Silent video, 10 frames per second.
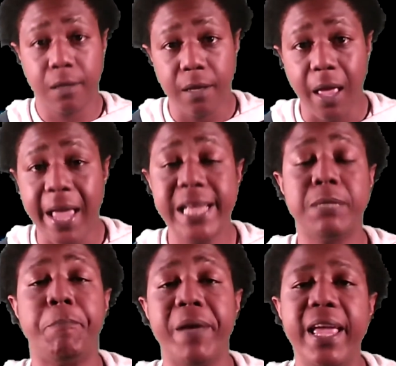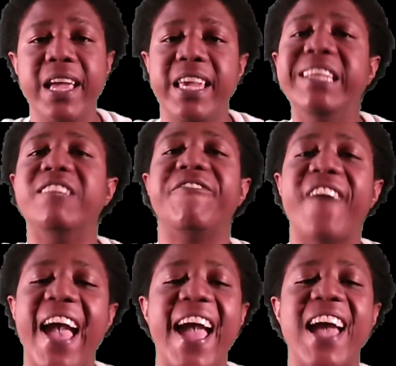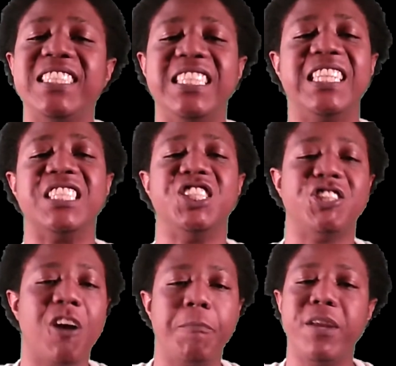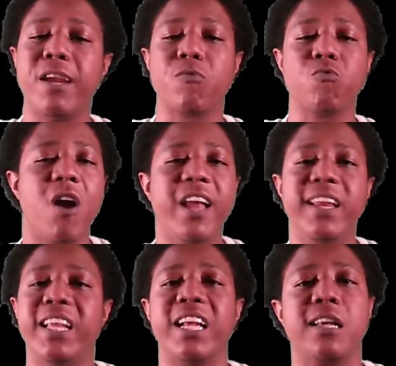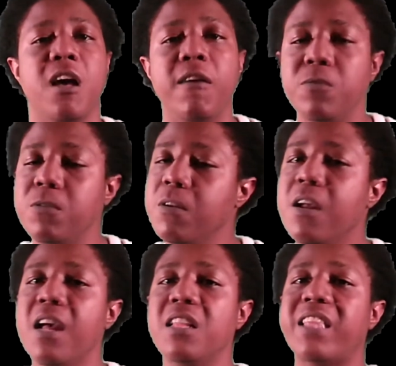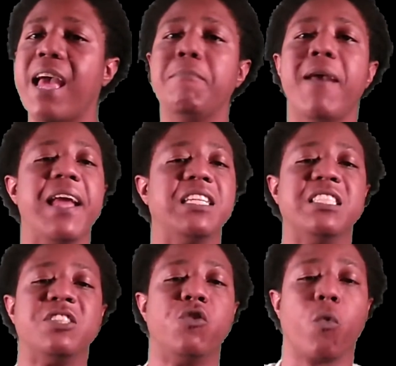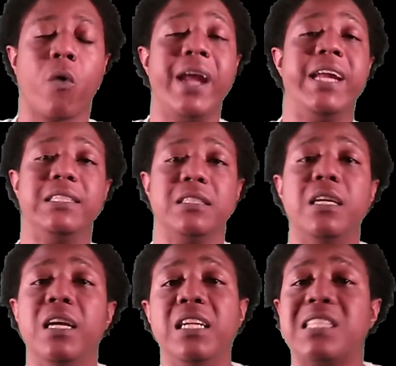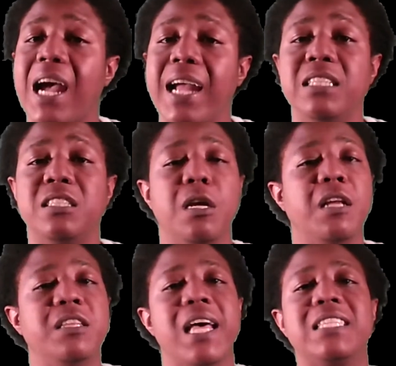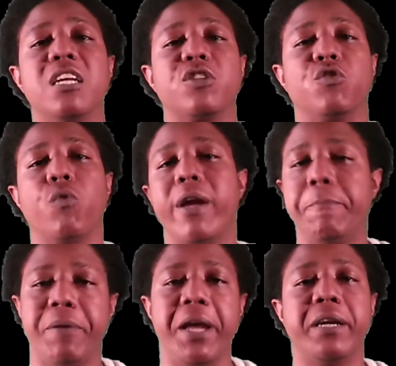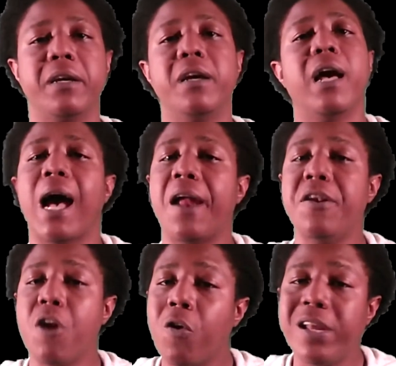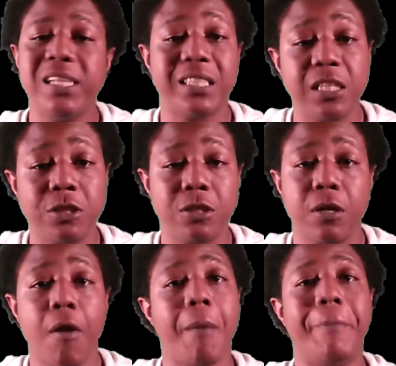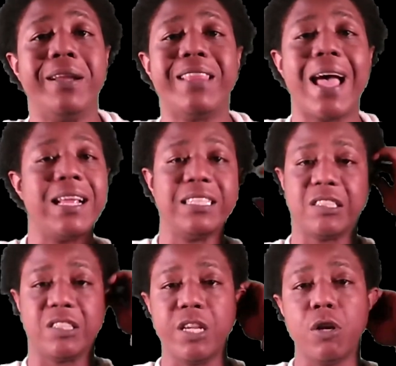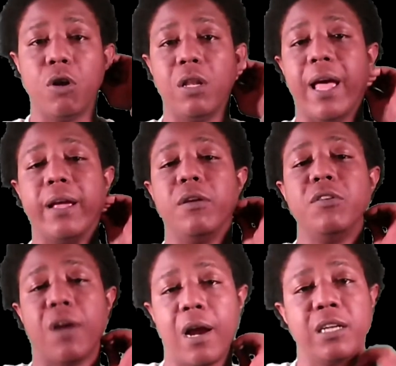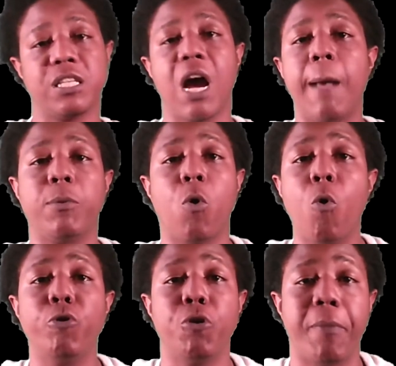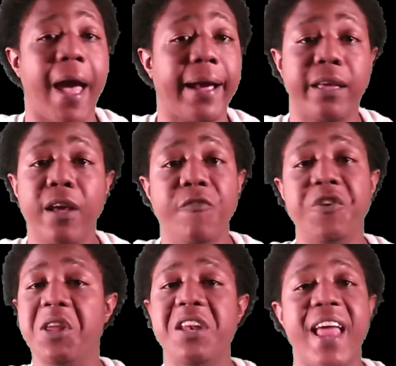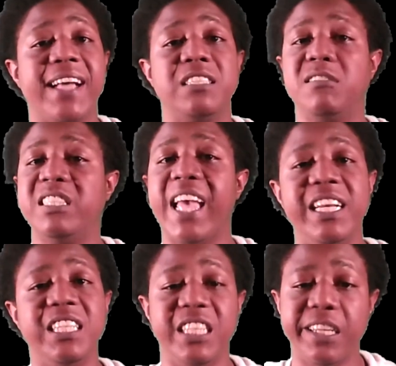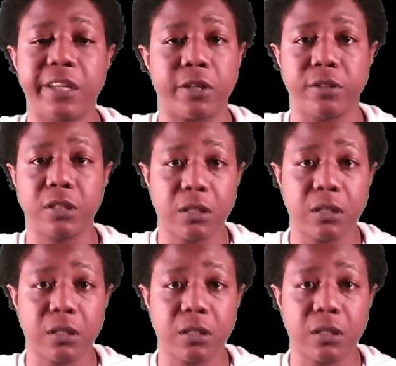He's big, he's fast, he can jump, he can run, he can cover. That man is great. Titans, that's a great pick. I know he's injured, but that is still like our top cornerback for the next 10 years.